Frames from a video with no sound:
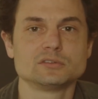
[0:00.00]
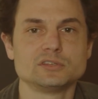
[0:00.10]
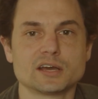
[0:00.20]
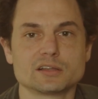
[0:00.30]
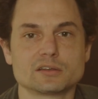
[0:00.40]

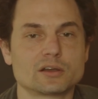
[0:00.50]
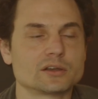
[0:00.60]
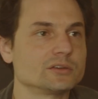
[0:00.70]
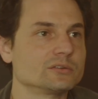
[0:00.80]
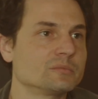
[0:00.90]
yell and
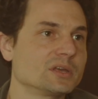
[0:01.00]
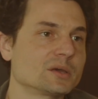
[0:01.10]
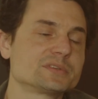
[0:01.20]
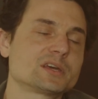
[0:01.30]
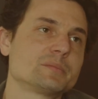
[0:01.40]
argue and be
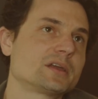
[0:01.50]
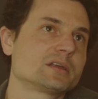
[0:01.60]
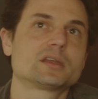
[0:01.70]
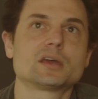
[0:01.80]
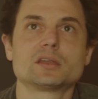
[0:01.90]
upset about
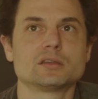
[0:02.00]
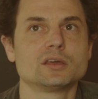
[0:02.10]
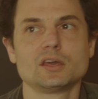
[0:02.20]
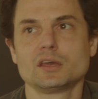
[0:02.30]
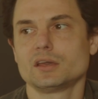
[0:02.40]
it, and
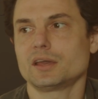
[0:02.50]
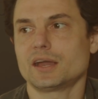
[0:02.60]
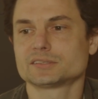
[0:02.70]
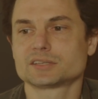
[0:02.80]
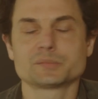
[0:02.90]
it
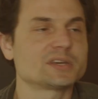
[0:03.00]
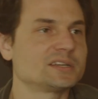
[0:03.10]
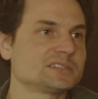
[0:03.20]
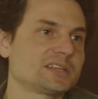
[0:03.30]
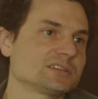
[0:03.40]
has
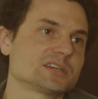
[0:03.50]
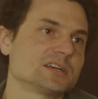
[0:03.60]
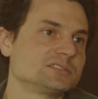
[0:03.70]
upsides and downsides,